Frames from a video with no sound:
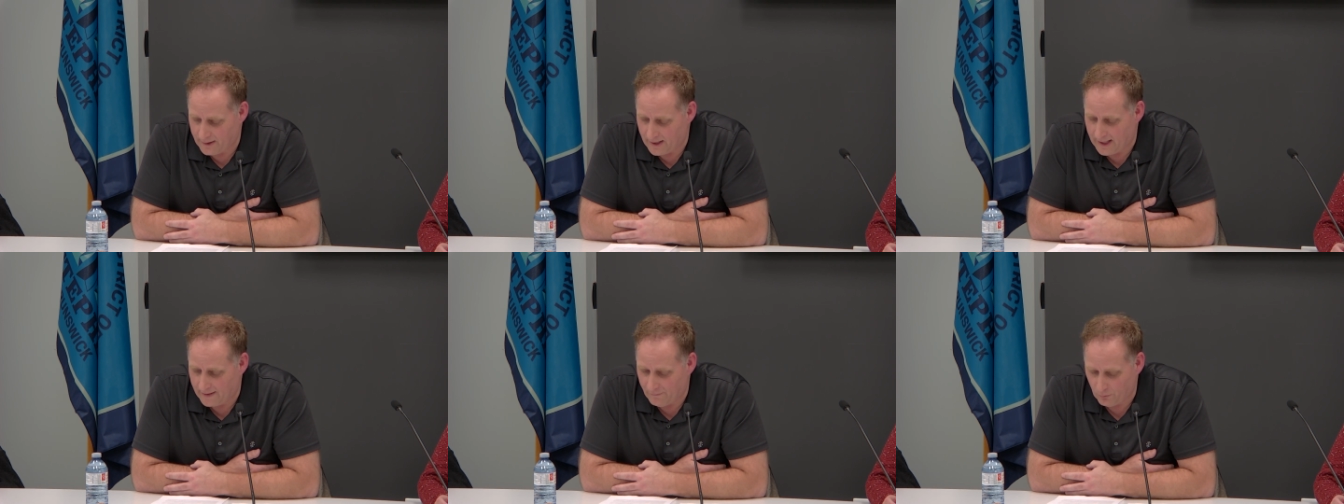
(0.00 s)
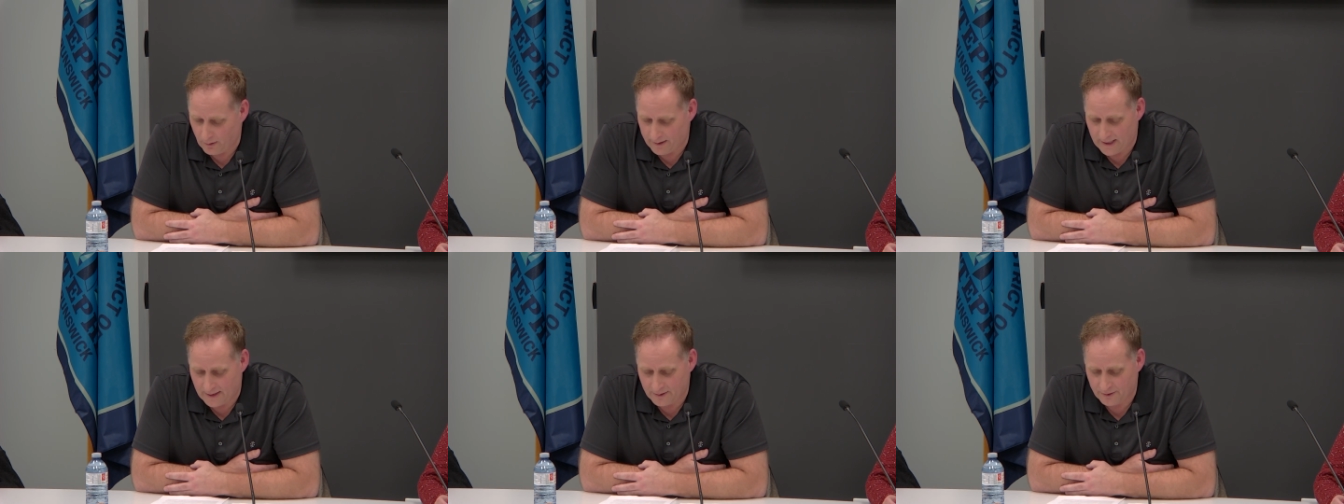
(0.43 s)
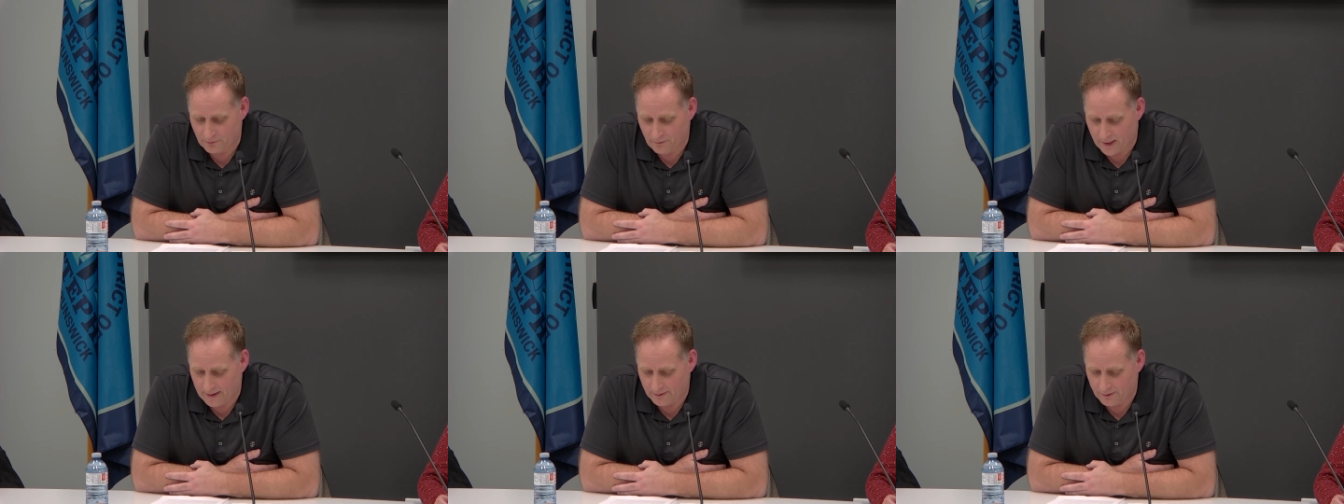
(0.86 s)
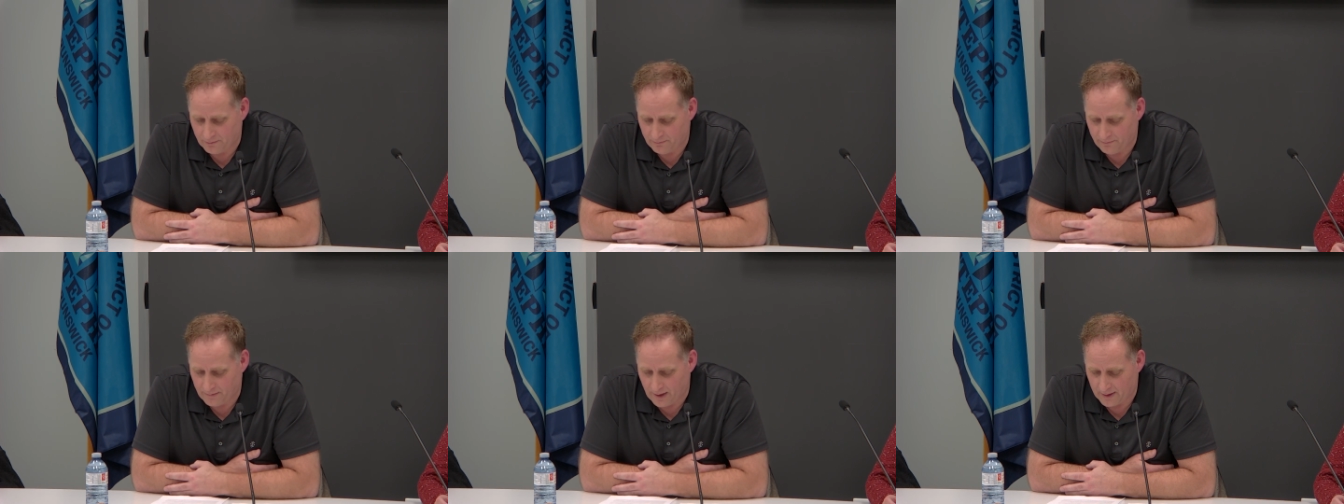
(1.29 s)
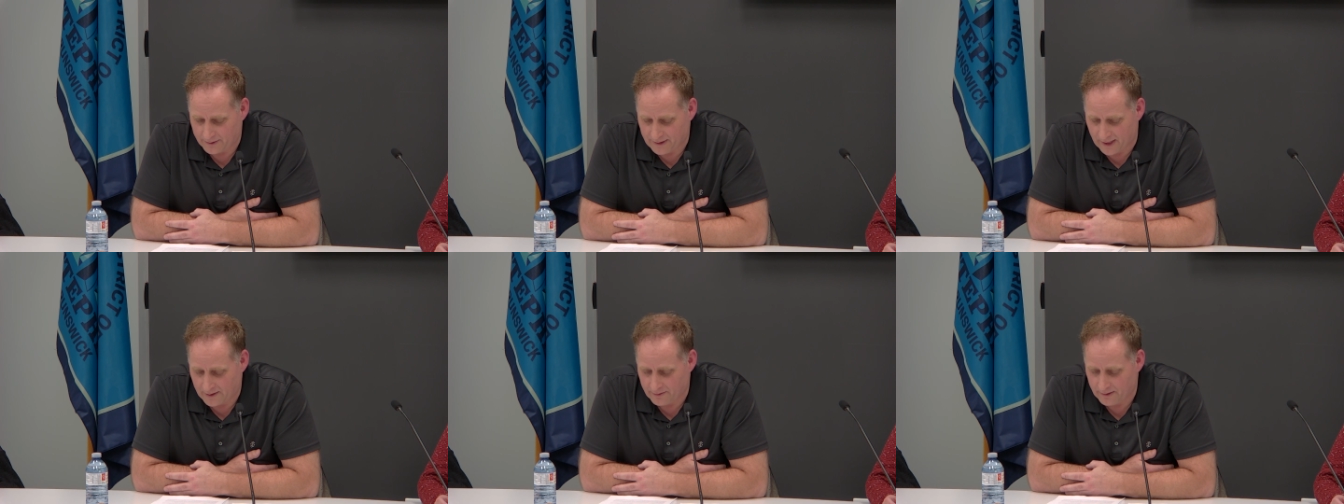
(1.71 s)
everyone has the right to a
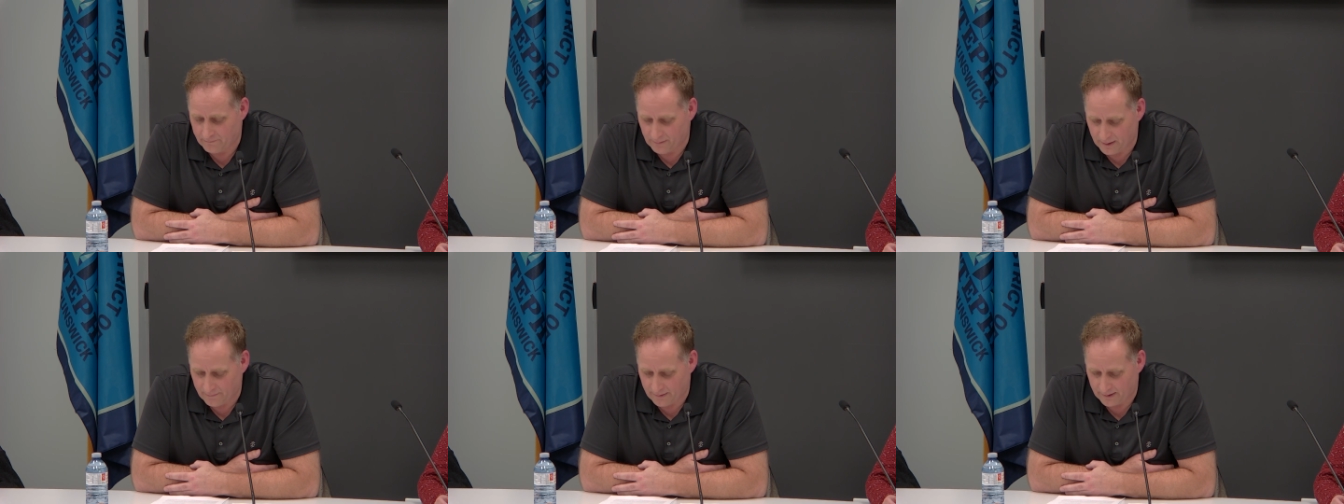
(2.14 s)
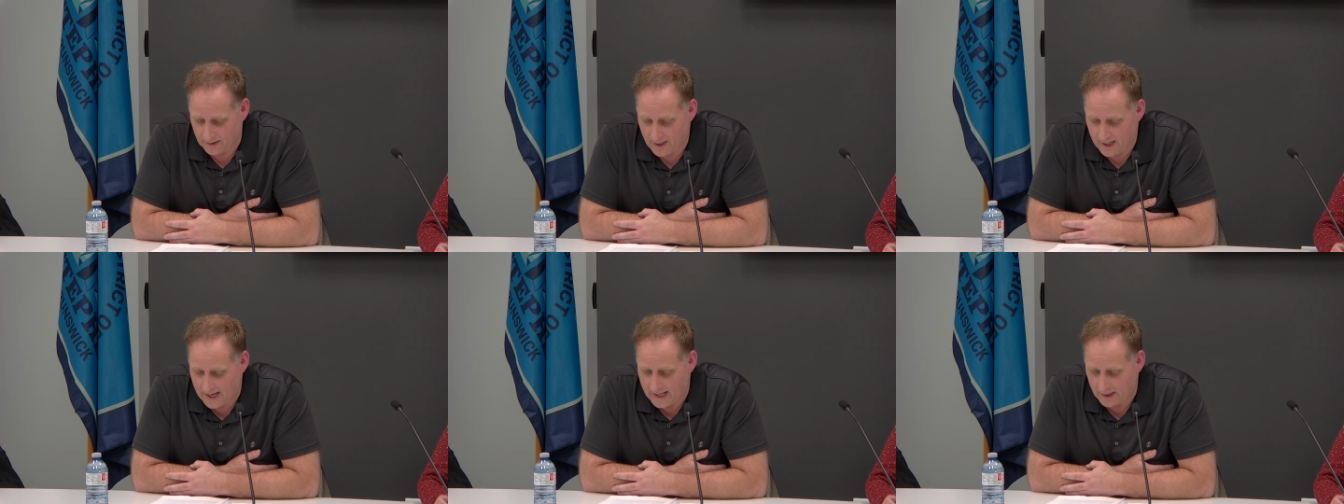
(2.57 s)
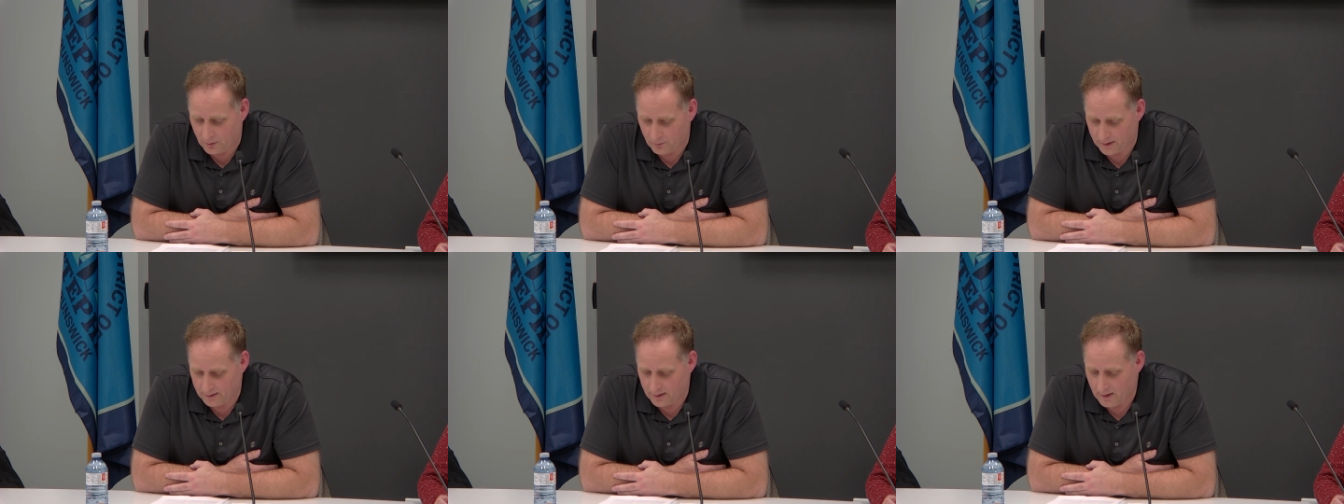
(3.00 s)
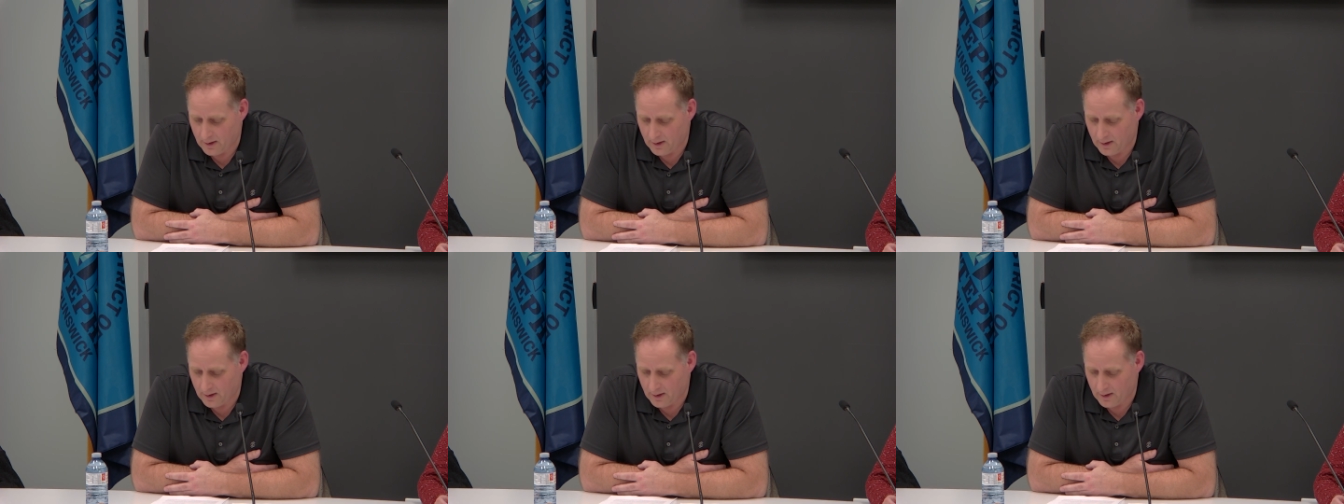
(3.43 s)
standard of living adequate